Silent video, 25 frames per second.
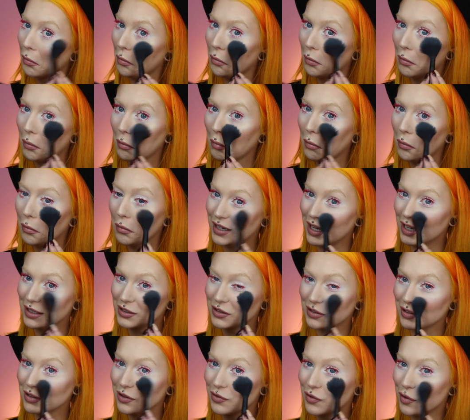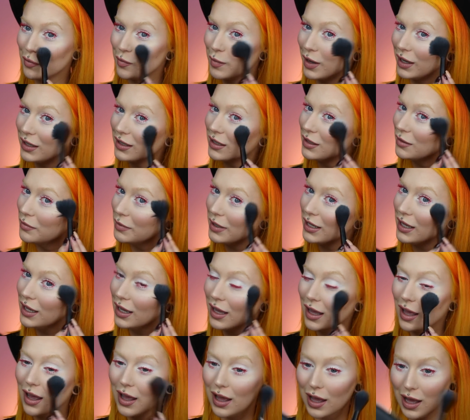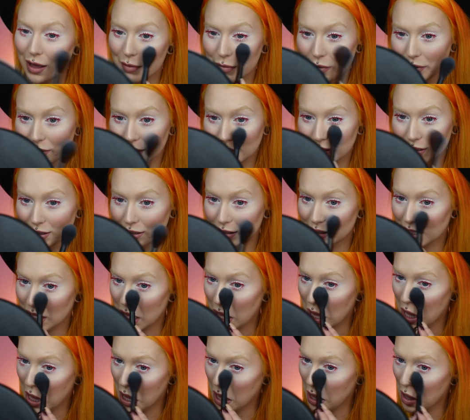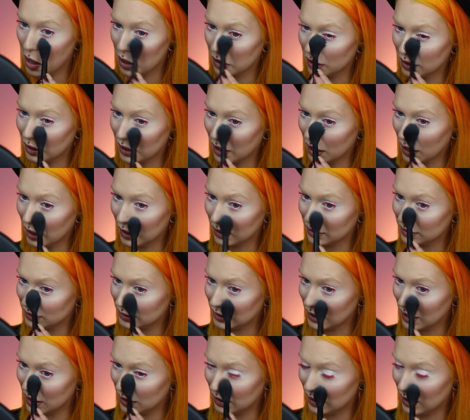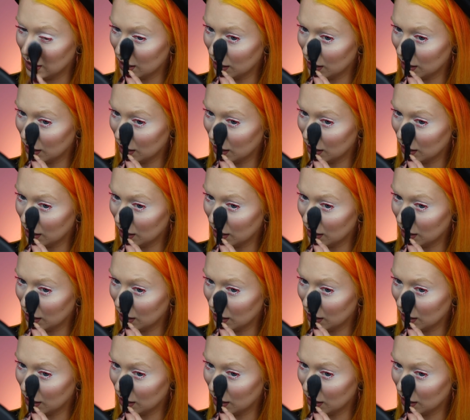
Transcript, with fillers: My friend actually reminded me about this uh, that I said